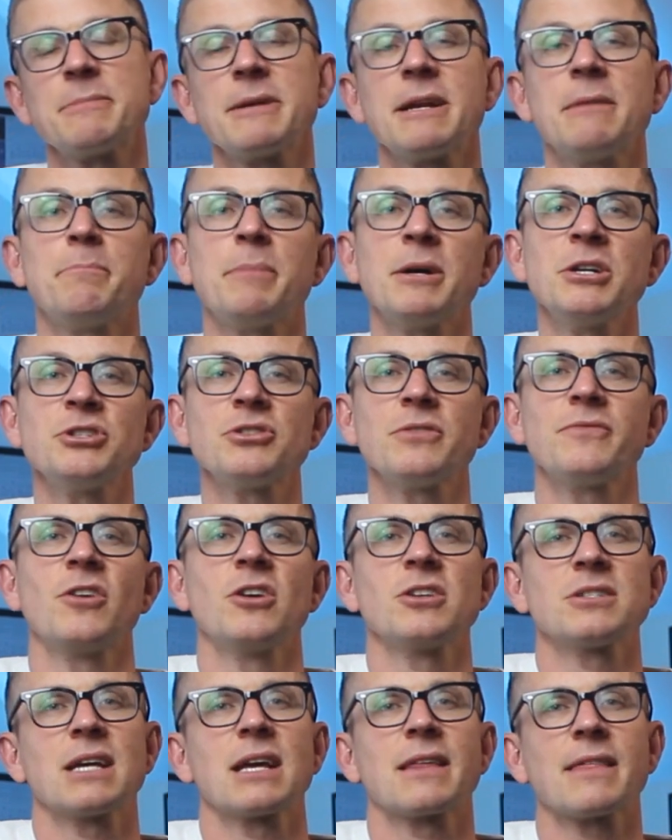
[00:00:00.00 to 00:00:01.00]
but a bunch of
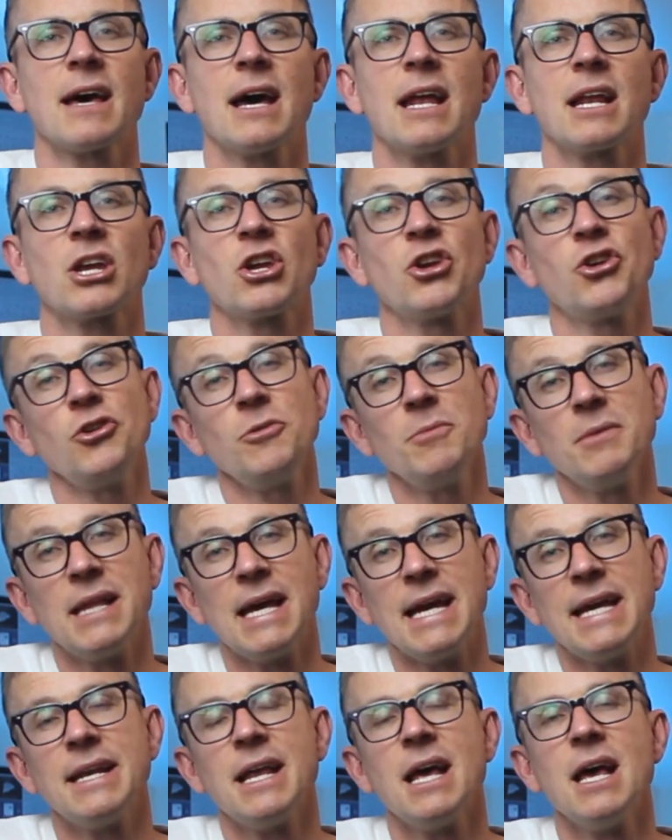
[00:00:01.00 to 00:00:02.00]
notes like that
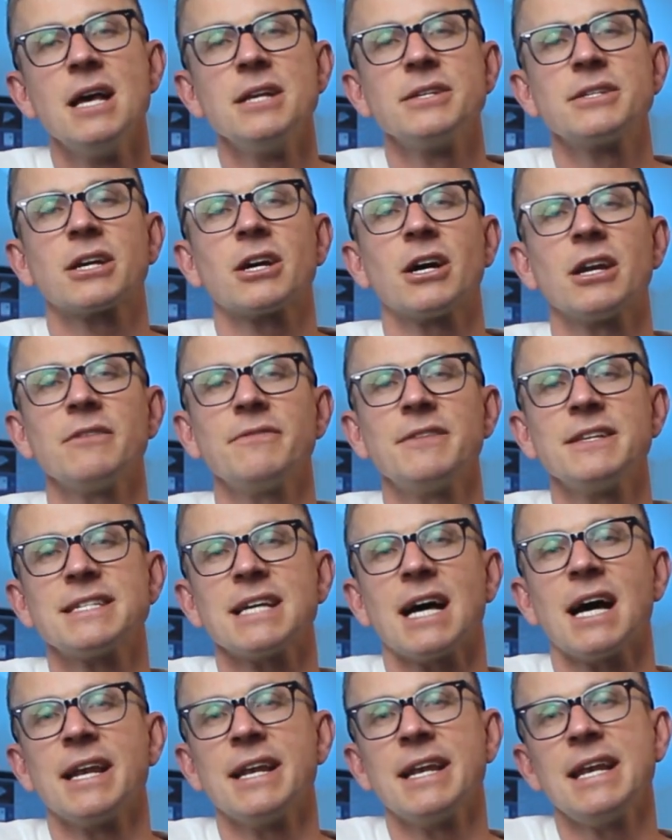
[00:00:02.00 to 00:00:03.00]
accumulate to kind of this
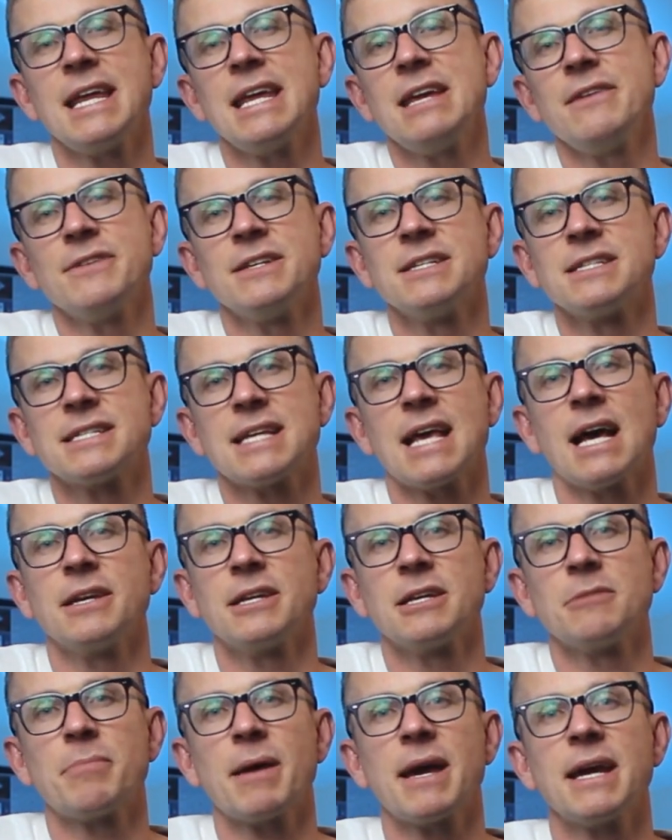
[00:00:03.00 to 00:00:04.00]
uneven
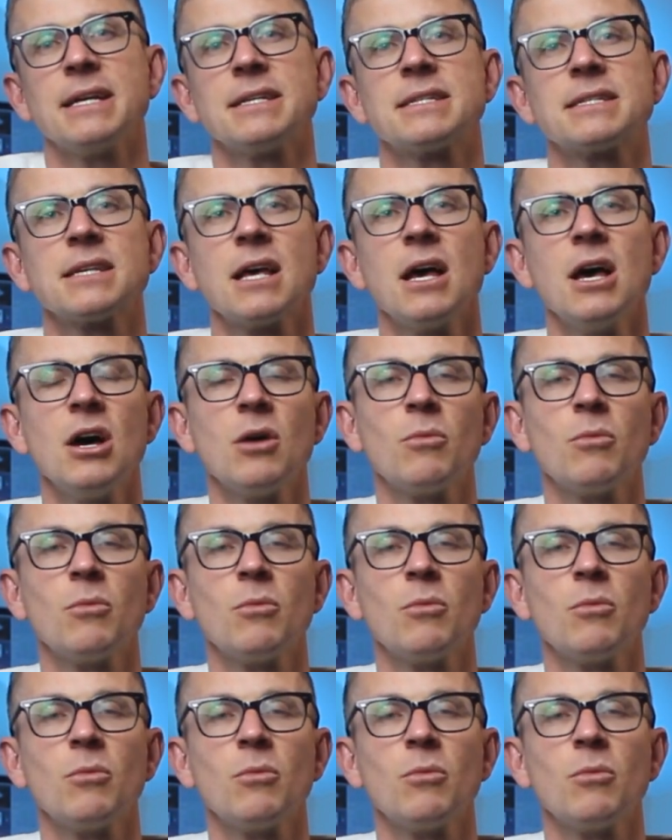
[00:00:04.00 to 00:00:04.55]
sounding bass.